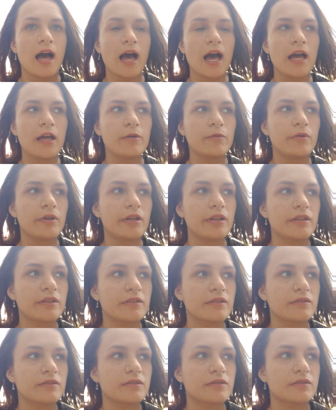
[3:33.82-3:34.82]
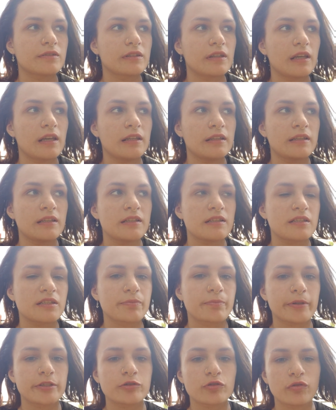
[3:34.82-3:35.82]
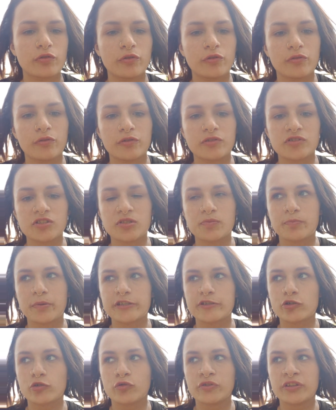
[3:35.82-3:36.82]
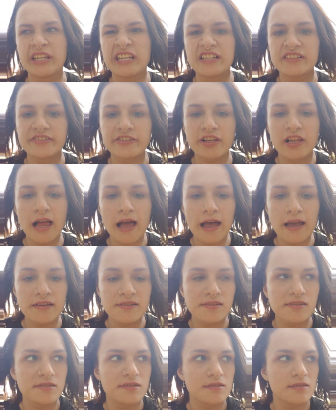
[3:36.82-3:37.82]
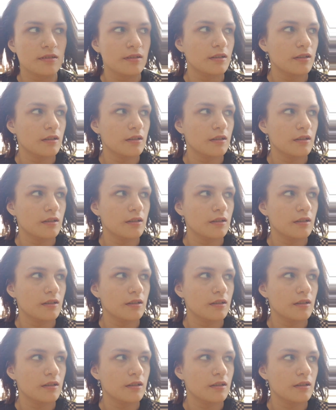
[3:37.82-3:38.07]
I was in a special needs class,